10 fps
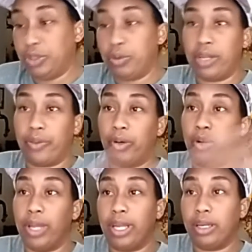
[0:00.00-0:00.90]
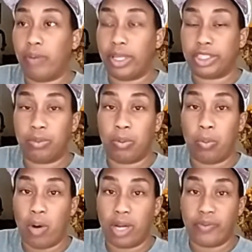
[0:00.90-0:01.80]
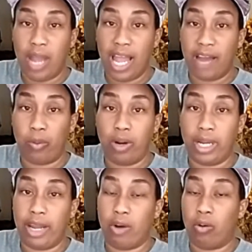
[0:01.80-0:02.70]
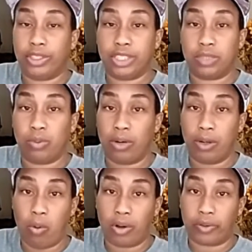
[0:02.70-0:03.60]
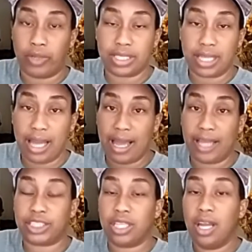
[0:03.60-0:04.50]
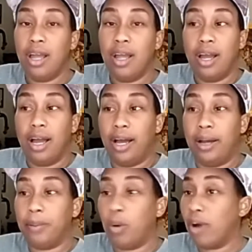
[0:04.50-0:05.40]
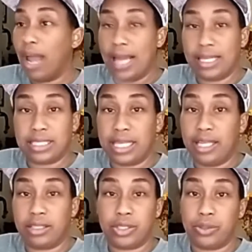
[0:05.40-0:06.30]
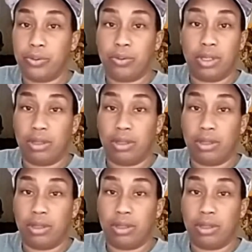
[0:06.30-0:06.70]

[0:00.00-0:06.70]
You can throw in the register reward if you have one and or just roll in Walgreens cash um, or add this into